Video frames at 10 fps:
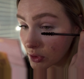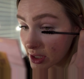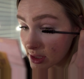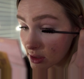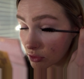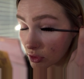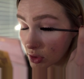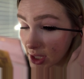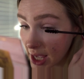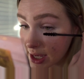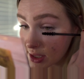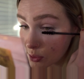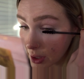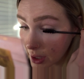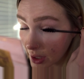but there's a few days
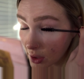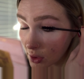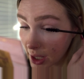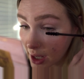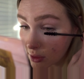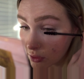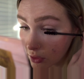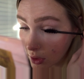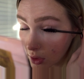where I don't have